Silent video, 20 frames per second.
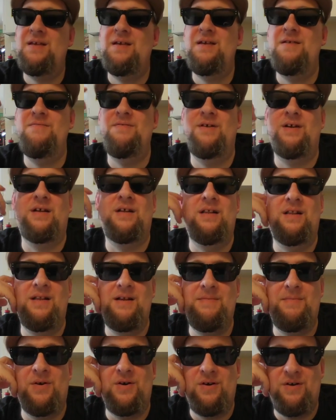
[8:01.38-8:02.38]
even a
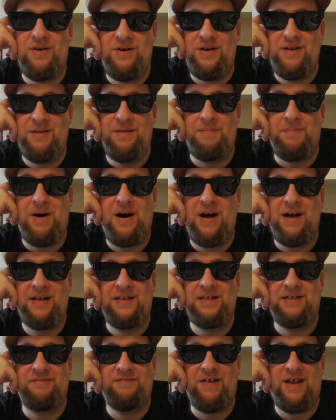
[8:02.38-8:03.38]
glimmer in the
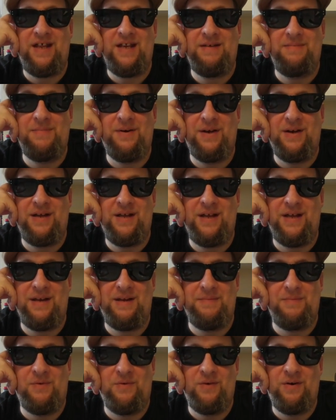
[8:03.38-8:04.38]
minds of anybody
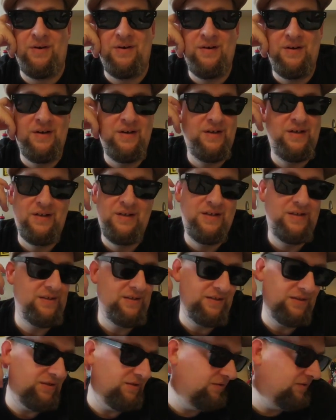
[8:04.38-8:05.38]
anymore.
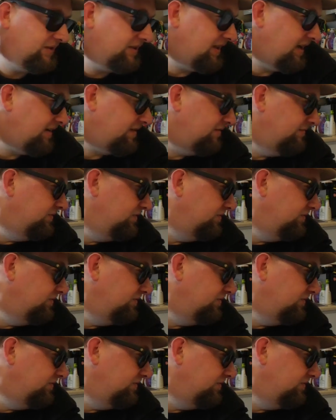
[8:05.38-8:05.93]
The news cycle